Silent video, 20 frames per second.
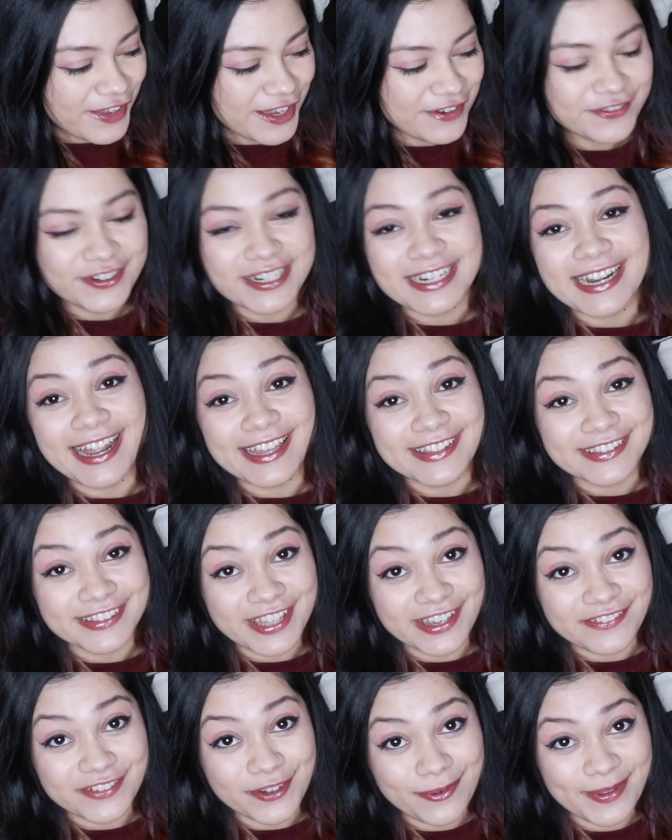favorite. I
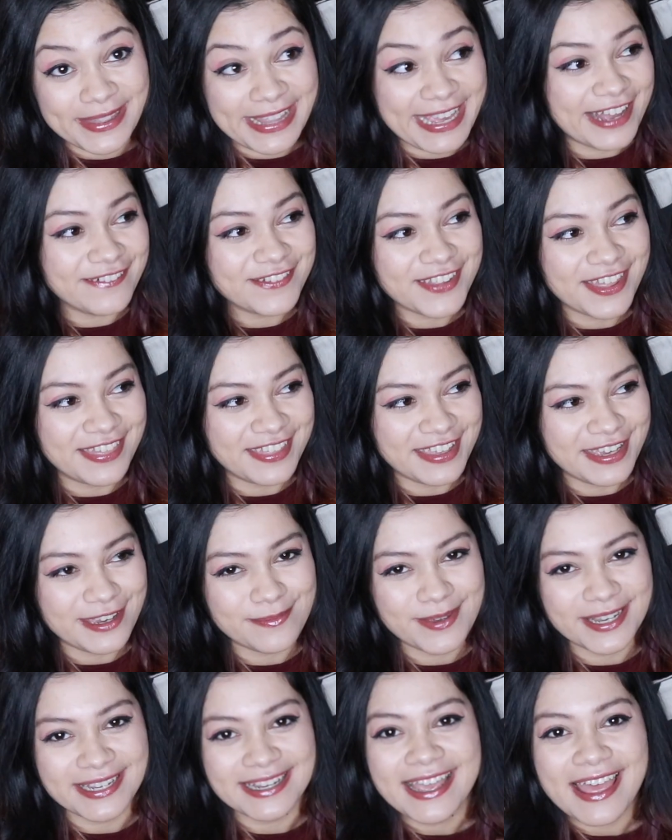love it when they have a
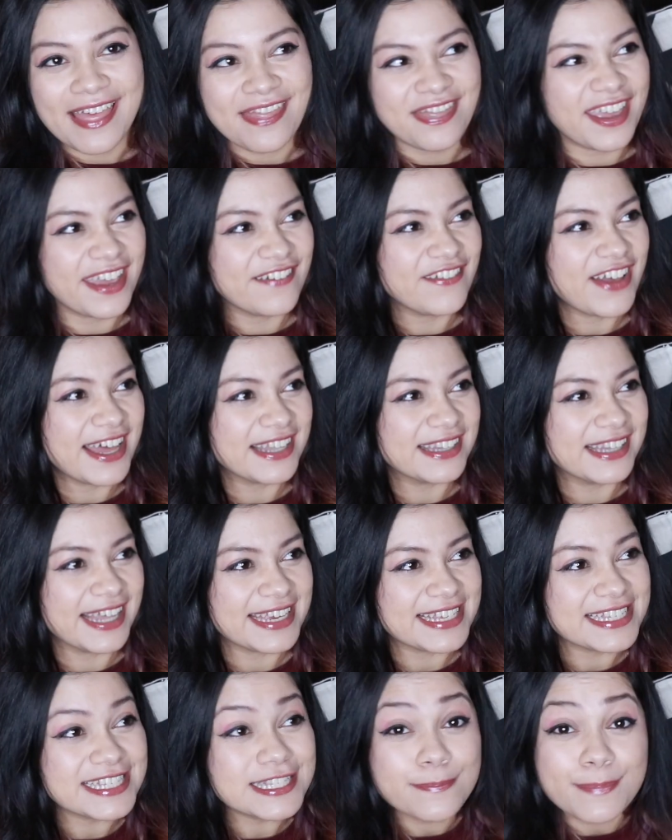theme and they've had
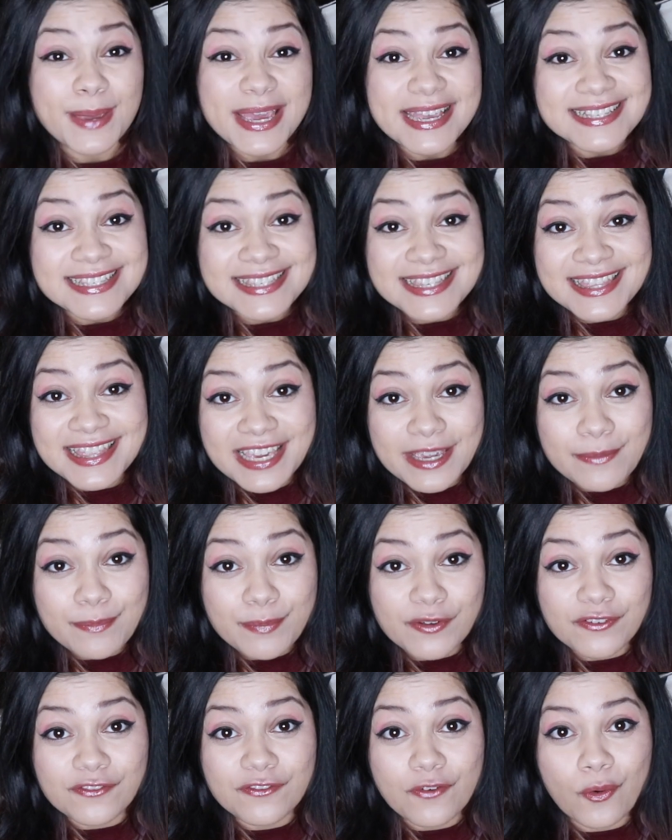like space theme
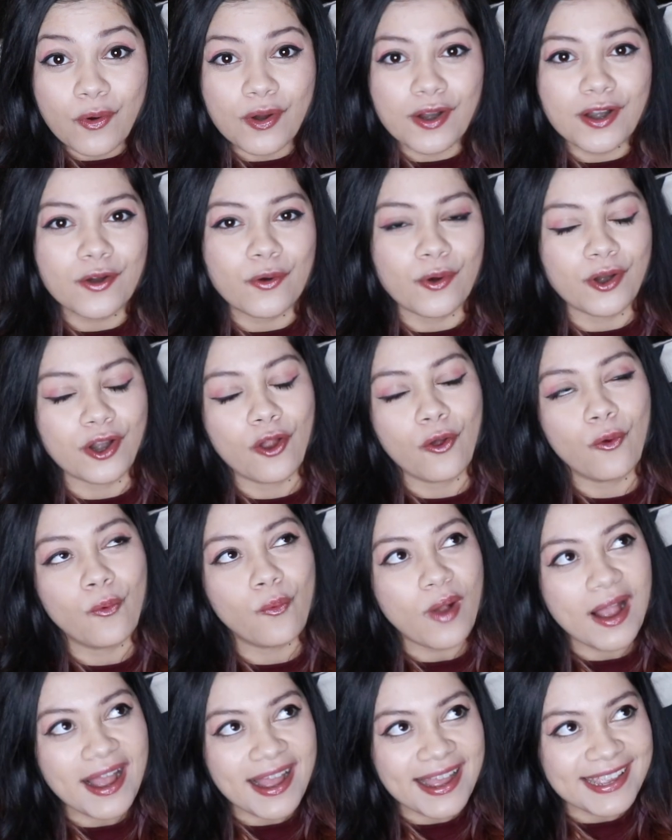before or
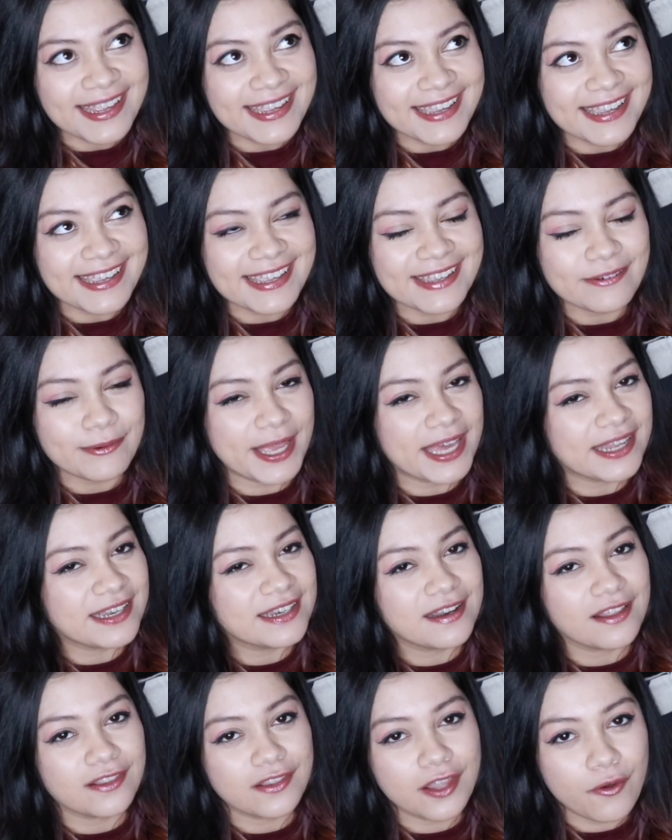Hawaii. We had
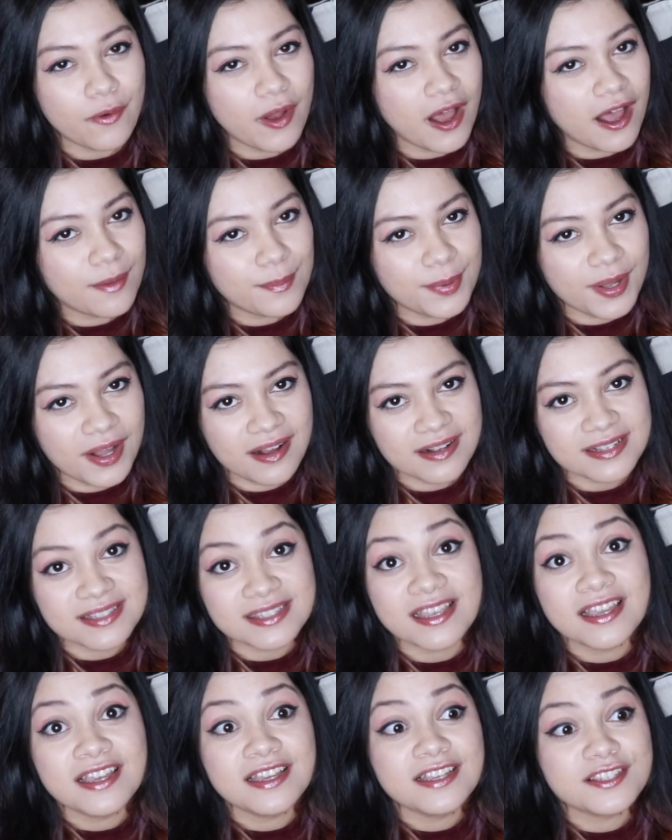an Aloha
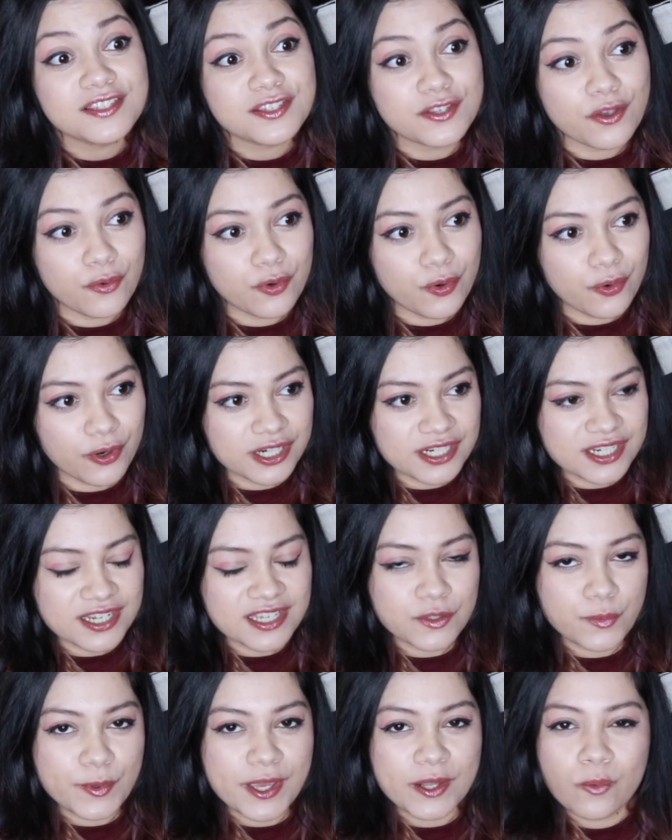box, so
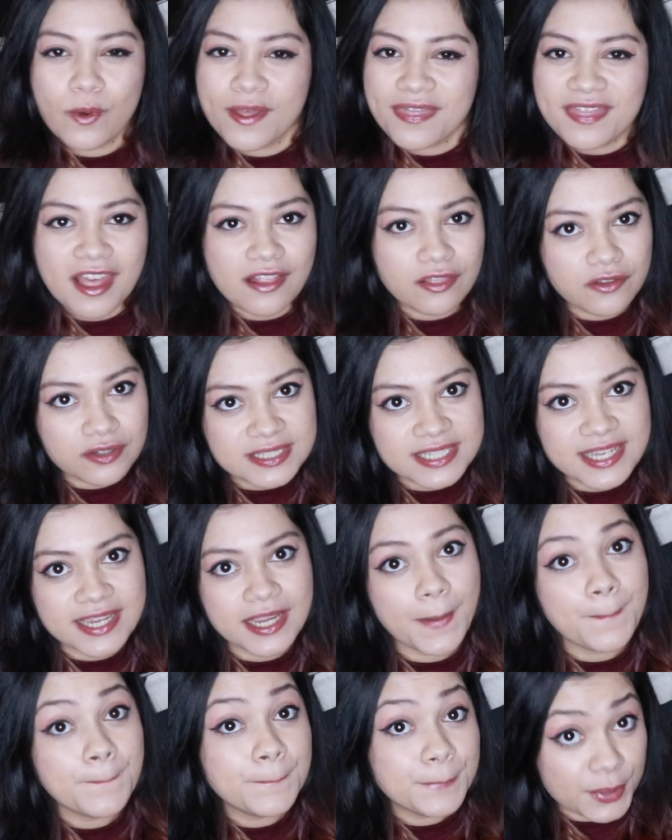gorgeous. We had one that looked
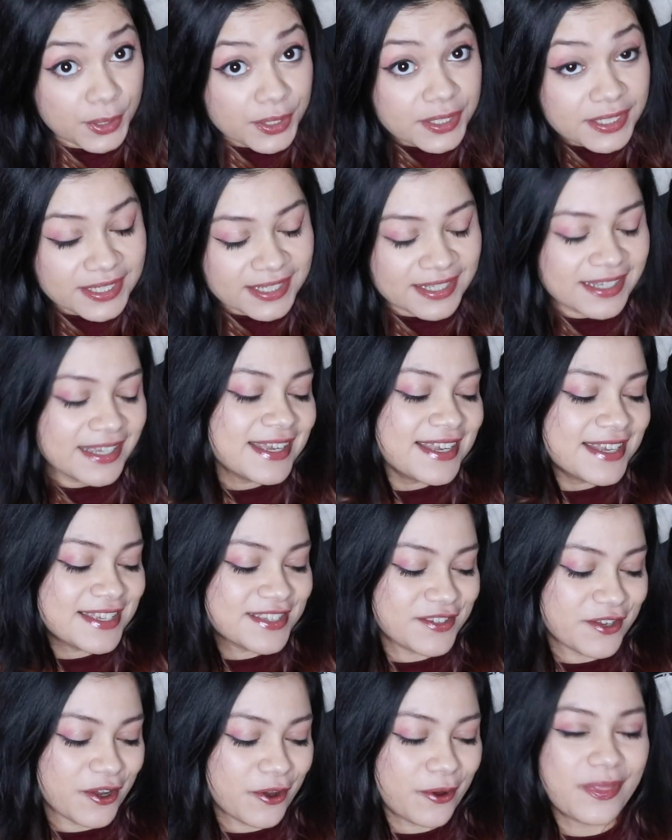like a book.
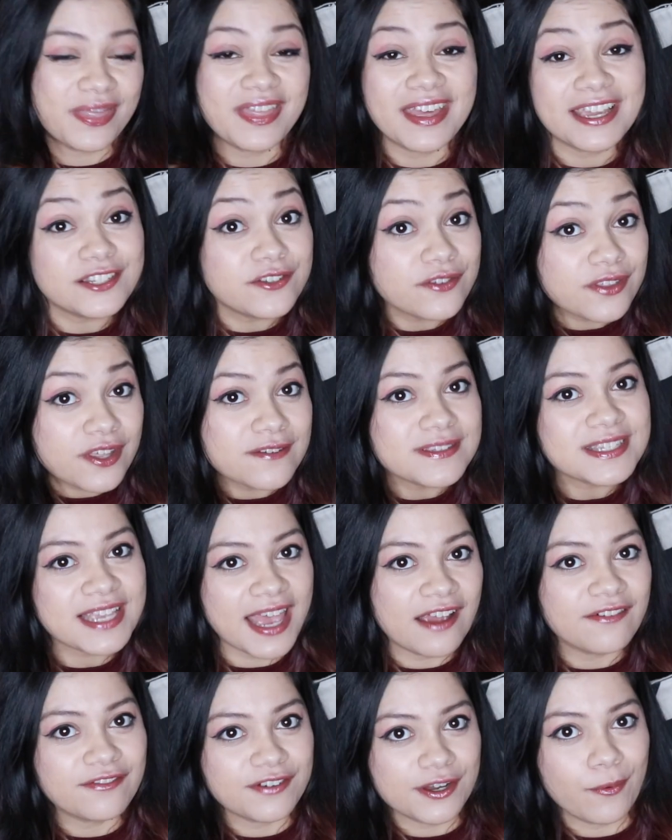So they do those
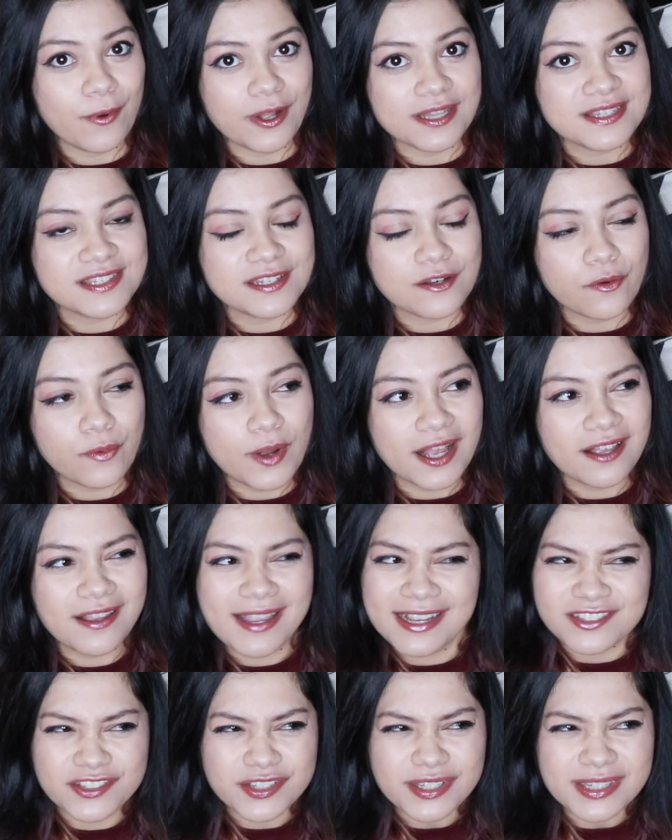every once in a while,
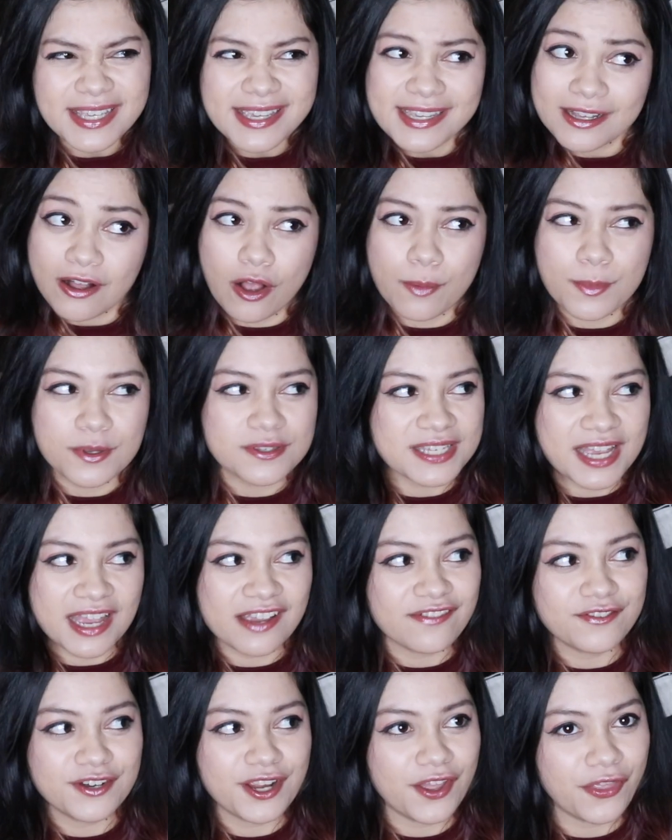actually like almost
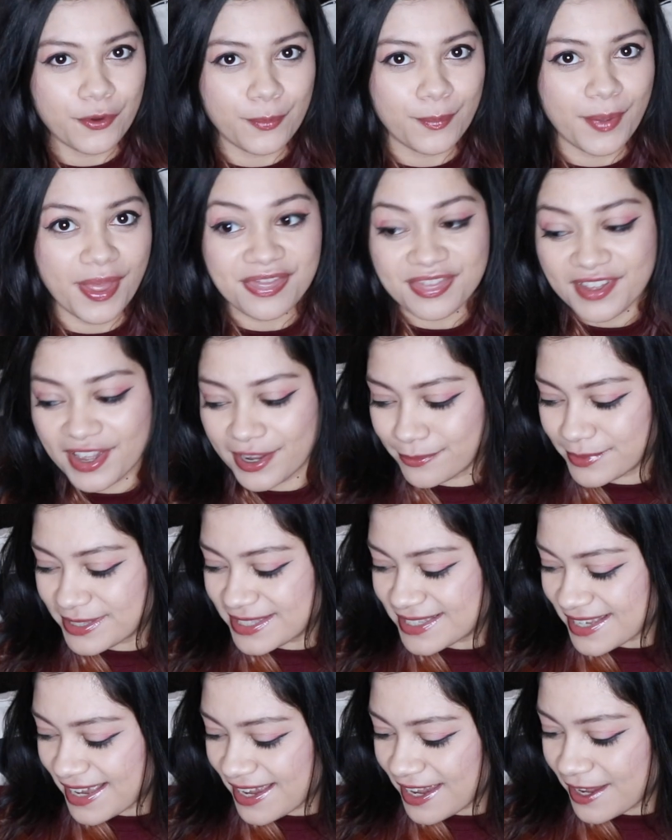every other month, I would
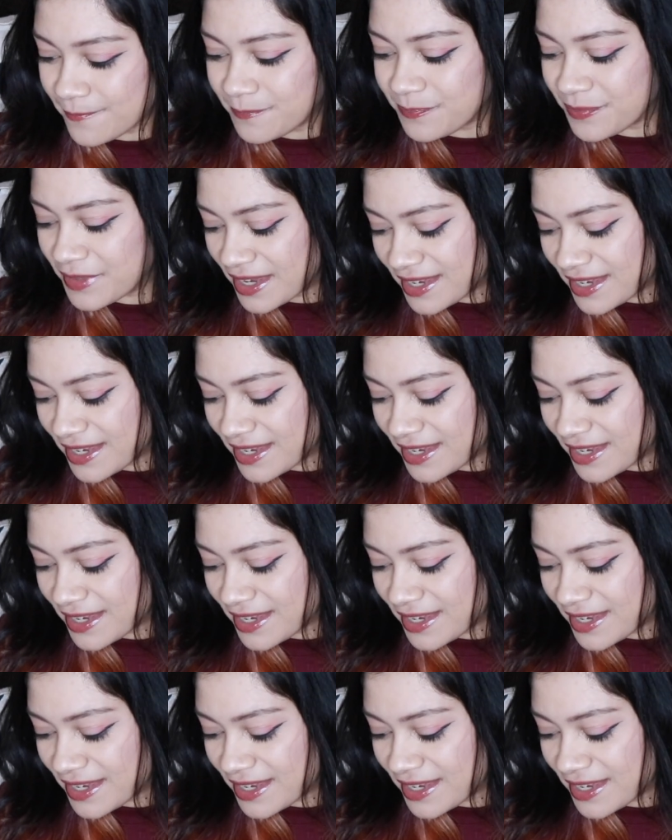say.